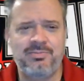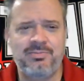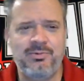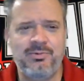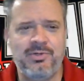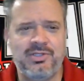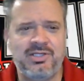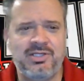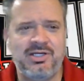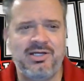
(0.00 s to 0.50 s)
Be
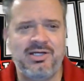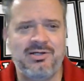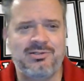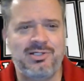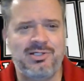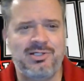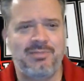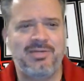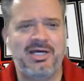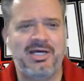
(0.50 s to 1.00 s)
with you here
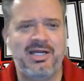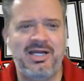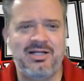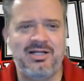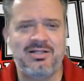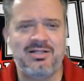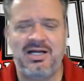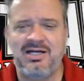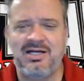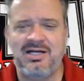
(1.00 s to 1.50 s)
till about 8
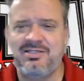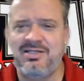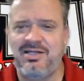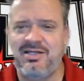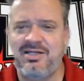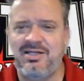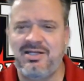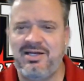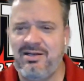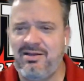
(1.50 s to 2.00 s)
o'clock
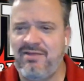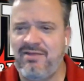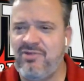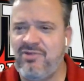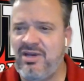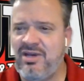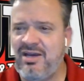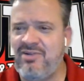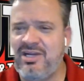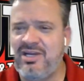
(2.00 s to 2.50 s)
tonight. If you
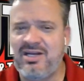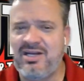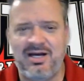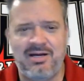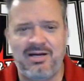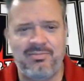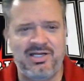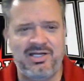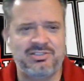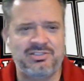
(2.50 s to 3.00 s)
have any
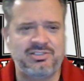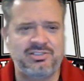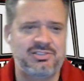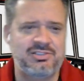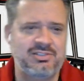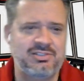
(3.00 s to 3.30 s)
comments,